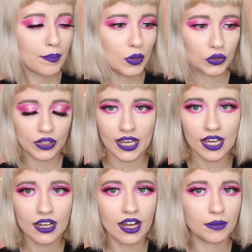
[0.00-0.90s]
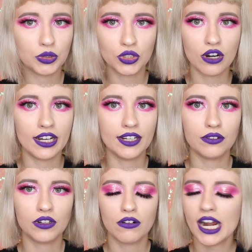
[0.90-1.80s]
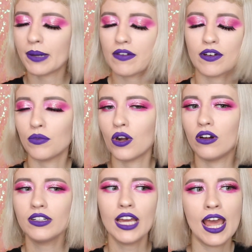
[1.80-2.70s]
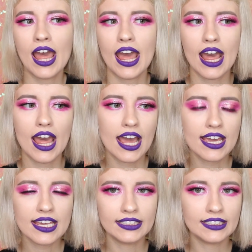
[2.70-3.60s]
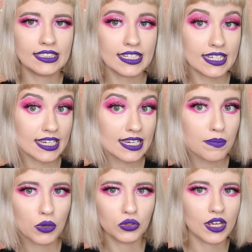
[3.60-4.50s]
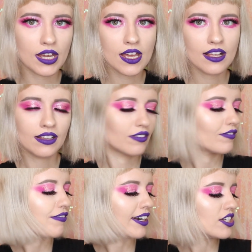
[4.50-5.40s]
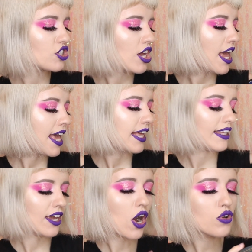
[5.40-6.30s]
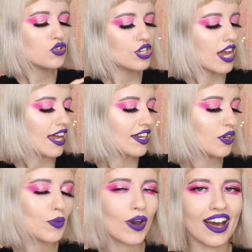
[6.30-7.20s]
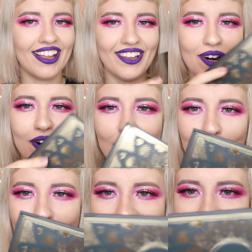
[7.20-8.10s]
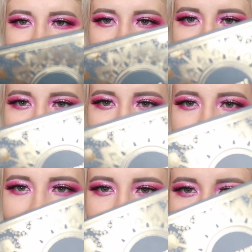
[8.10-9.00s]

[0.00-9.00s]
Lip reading: Beauté. I'm sorry, correct me if I'm wrong. Ace Beauté, like in French. The oceanic one. Oh my god,